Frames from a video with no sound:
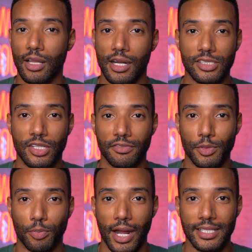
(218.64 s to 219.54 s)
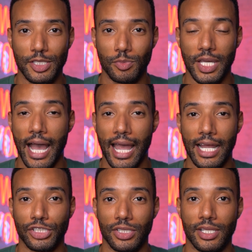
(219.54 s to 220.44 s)
a lot of stuff surprises me. I
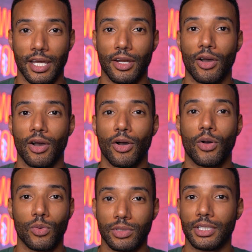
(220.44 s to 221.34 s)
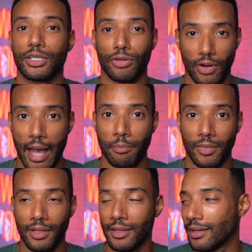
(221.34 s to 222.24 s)
actually said, holy crap,
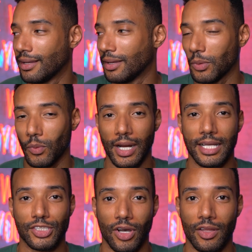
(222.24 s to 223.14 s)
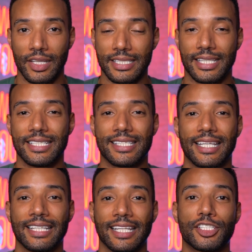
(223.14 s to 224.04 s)
when I saw this. This
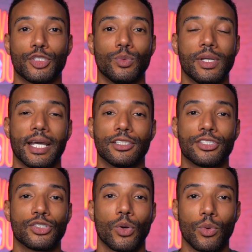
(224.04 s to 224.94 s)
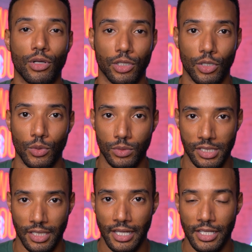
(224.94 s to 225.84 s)
thing lets you get so
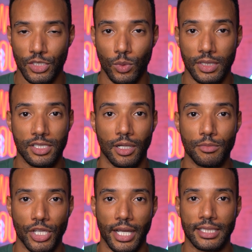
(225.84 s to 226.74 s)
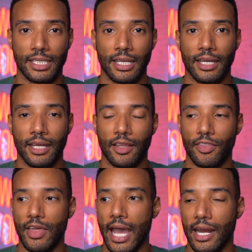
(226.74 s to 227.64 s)
close to a subject
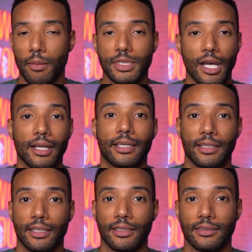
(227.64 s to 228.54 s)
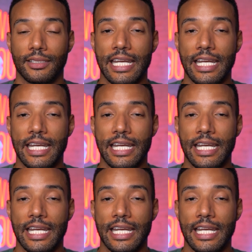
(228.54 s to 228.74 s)
that I'm talking